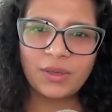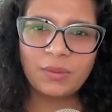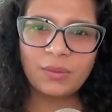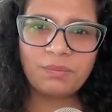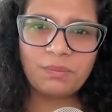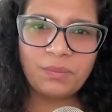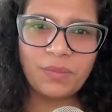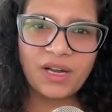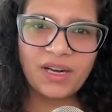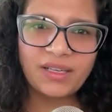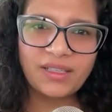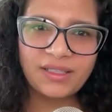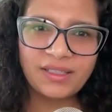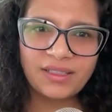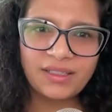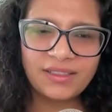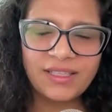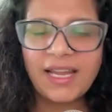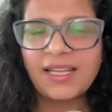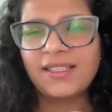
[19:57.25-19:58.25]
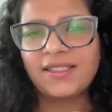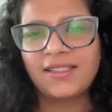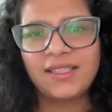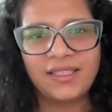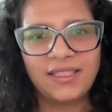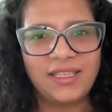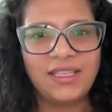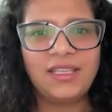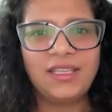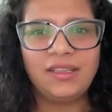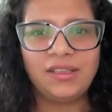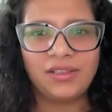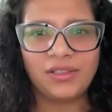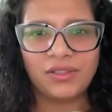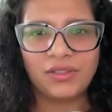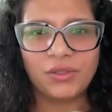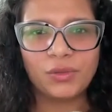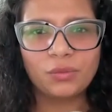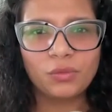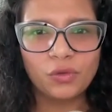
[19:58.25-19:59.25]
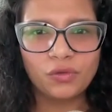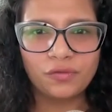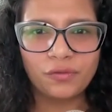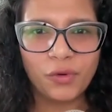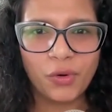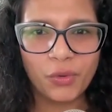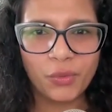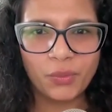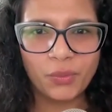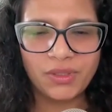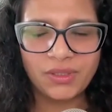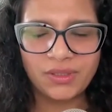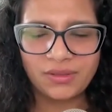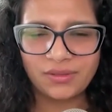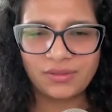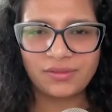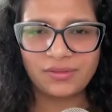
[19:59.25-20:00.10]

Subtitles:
But that's the key to move forward.